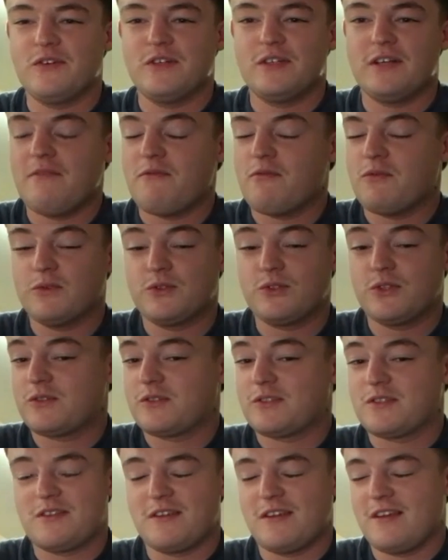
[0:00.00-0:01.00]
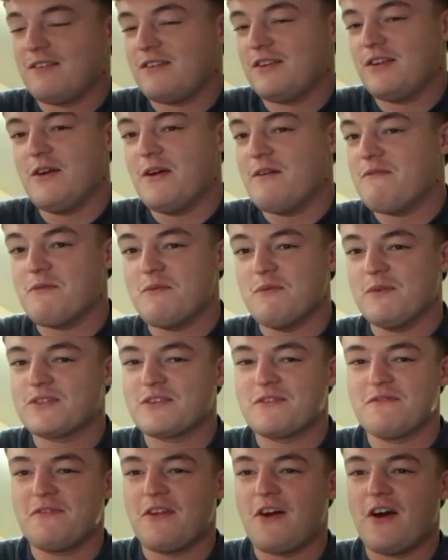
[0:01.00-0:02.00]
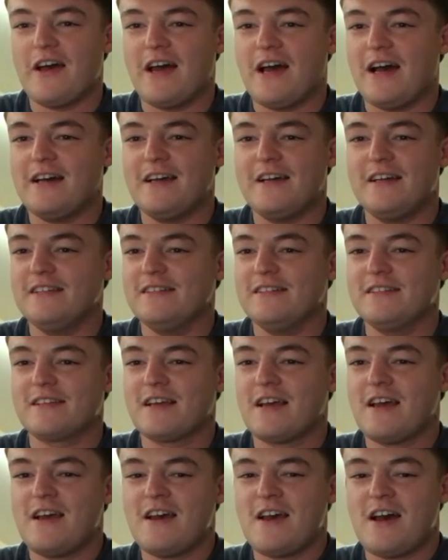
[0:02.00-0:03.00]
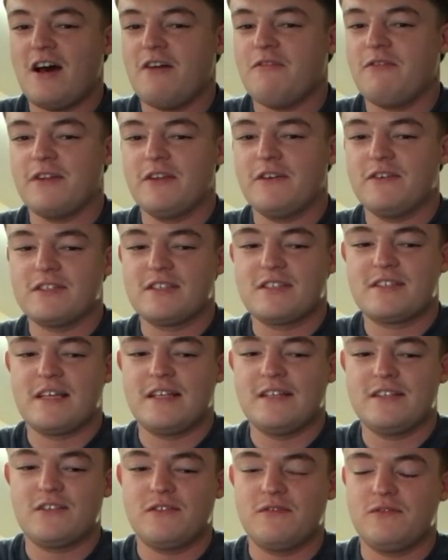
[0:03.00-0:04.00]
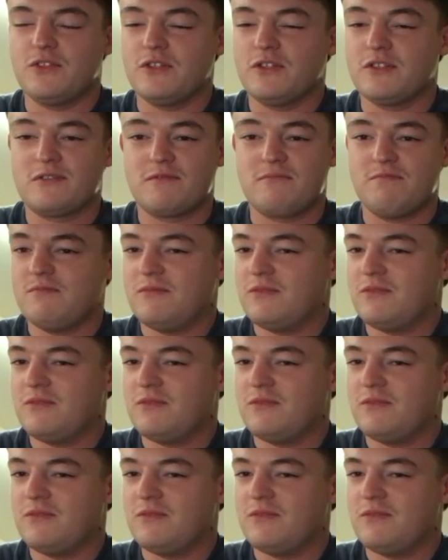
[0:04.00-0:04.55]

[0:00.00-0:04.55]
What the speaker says: Everyone just, everyone wants to fly at it, and I think there is a sense of just